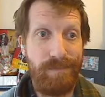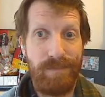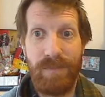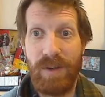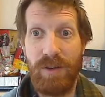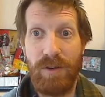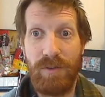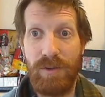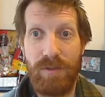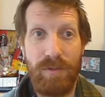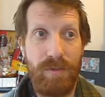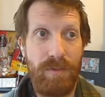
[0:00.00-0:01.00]

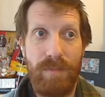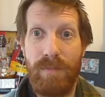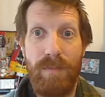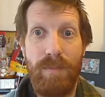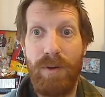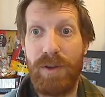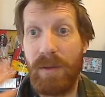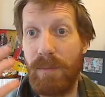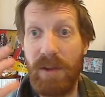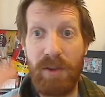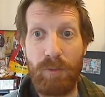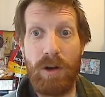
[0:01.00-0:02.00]
you put them
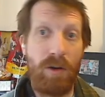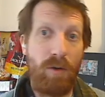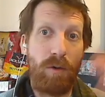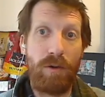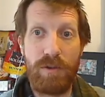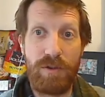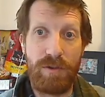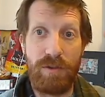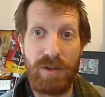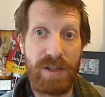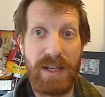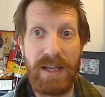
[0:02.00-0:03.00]
in the wrong order, so
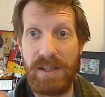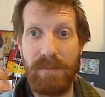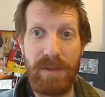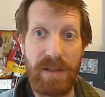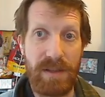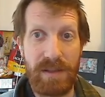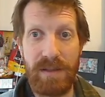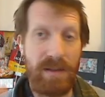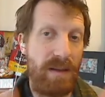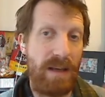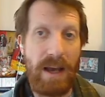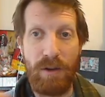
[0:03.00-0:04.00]
your schism is
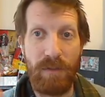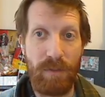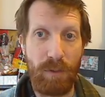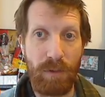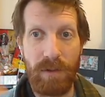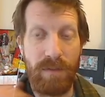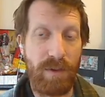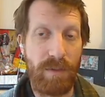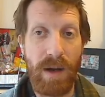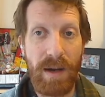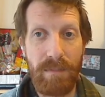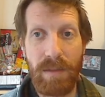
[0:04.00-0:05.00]
out of order of your
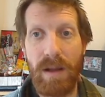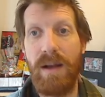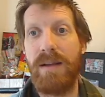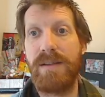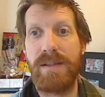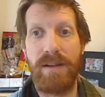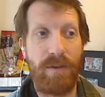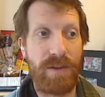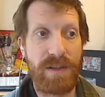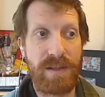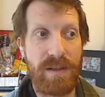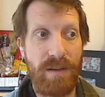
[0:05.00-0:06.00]
mind blasts and all
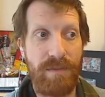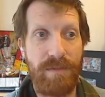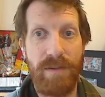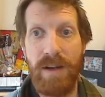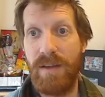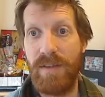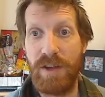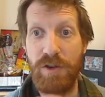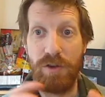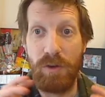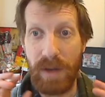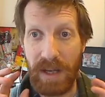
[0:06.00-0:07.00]
this stuff, then you
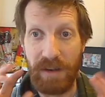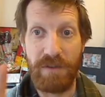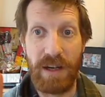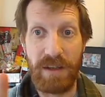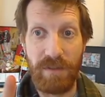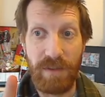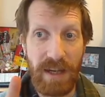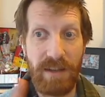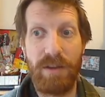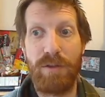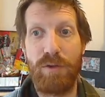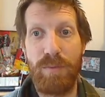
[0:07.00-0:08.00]
don't get effective
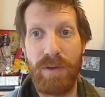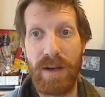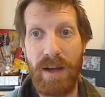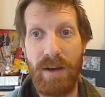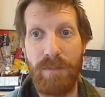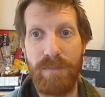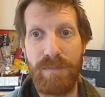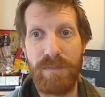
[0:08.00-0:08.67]
healing throughput out.